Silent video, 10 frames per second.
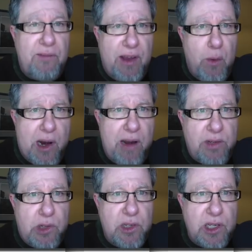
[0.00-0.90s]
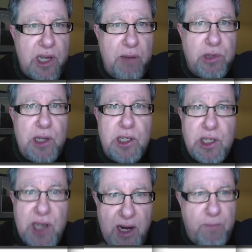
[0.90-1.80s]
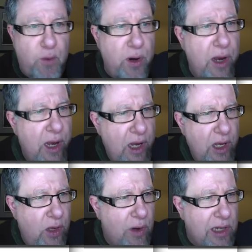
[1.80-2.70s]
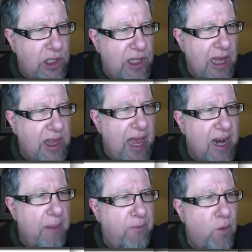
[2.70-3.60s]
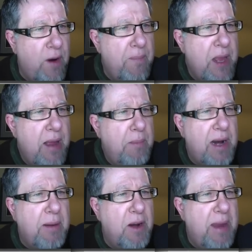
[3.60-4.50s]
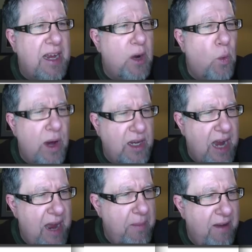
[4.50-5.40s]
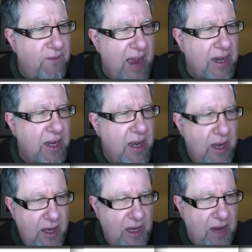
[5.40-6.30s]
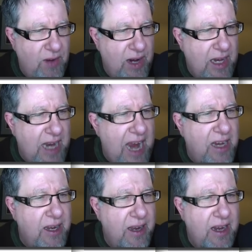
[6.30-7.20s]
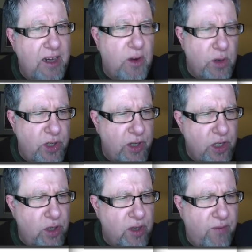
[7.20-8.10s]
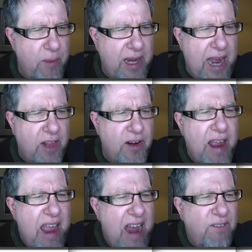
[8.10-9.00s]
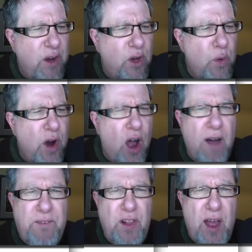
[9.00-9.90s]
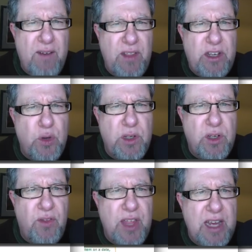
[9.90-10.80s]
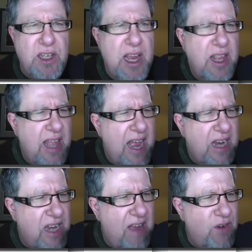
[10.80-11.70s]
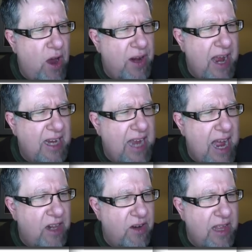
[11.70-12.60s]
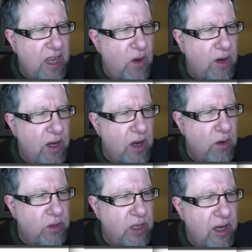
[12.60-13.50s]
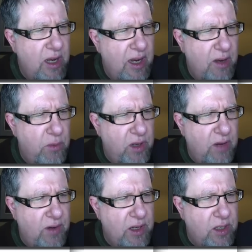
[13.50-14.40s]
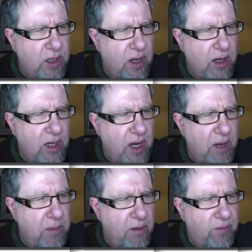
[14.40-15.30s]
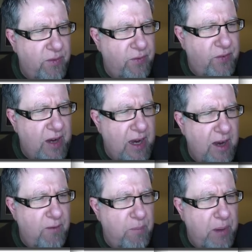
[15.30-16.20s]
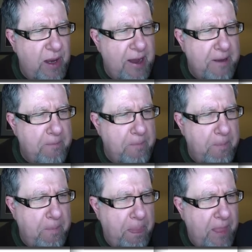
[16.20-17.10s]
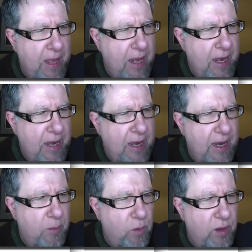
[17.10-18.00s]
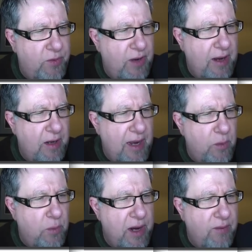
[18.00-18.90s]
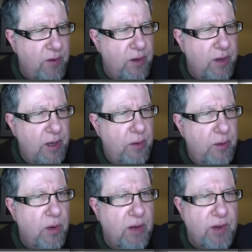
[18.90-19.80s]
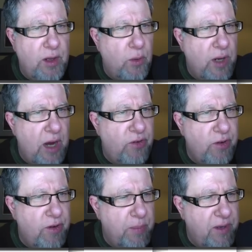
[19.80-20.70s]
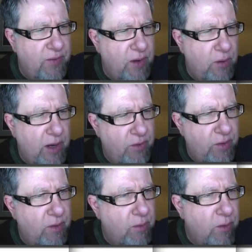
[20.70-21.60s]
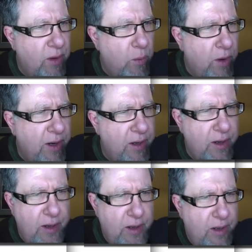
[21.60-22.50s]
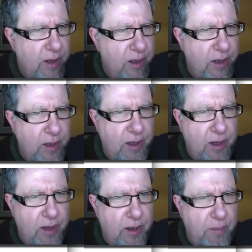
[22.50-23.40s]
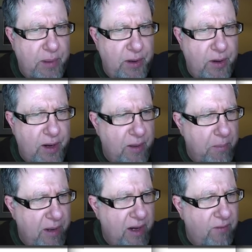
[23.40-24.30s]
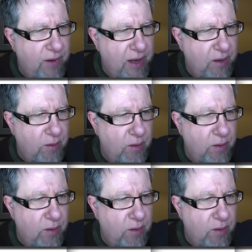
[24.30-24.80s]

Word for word: If you wanted to have a series of time slots to sign up for, you could set that up for. But I'm gonna make it a one-time event give it a date, and of course, you can choose it from a calendar. And if you do an awful lot of these sorts of things, they actually have an online calendar that you can use, and we'll give it a start time of 5 p.m., and we'll say it'll end whenever. We won't give it a location, a specific location. Oh, do they want it? Uh, but not a minute value.